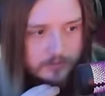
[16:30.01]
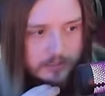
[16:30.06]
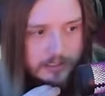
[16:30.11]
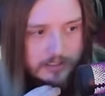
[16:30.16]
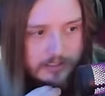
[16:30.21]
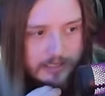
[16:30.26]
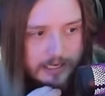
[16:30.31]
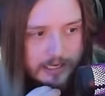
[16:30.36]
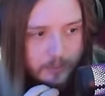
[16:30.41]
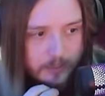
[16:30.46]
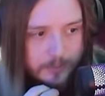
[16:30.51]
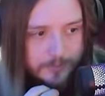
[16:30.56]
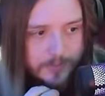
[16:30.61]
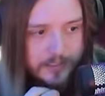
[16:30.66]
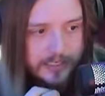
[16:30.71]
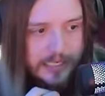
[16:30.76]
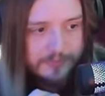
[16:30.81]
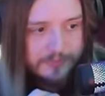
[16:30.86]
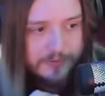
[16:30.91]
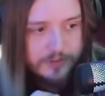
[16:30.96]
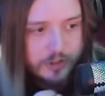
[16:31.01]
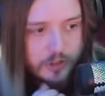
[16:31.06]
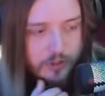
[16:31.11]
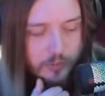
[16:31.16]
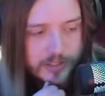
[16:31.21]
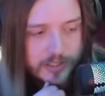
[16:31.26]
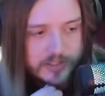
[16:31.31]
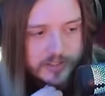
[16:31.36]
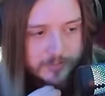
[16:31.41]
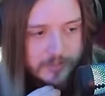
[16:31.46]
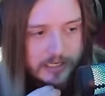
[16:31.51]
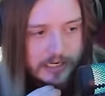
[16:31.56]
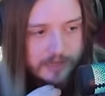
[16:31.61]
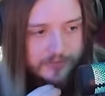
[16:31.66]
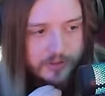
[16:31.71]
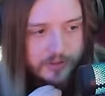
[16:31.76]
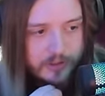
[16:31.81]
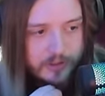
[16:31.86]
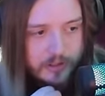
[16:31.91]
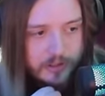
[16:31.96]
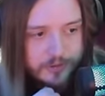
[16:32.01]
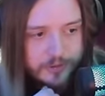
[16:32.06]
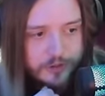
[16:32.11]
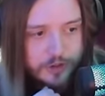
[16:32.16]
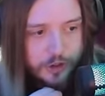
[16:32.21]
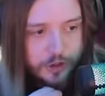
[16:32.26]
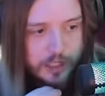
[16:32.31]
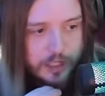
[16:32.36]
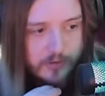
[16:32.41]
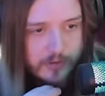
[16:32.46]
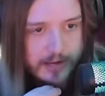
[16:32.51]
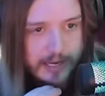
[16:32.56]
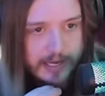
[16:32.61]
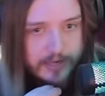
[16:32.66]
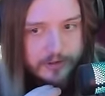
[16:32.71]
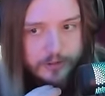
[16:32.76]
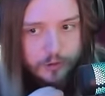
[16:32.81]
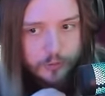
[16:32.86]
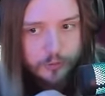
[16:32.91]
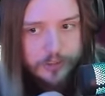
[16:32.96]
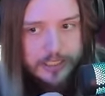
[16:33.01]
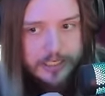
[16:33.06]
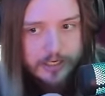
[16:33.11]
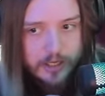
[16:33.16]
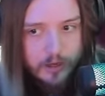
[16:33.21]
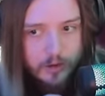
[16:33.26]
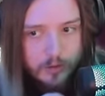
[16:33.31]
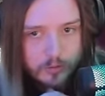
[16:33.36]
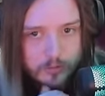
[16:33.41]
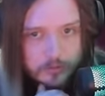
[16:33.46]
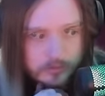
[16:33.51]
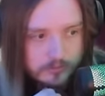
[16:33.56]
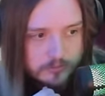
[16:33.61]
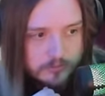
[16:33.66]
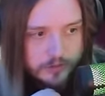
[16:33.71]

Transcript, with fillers: And now what I'm gonna have to do is I'm gonna have to Dirty Rat into Reno.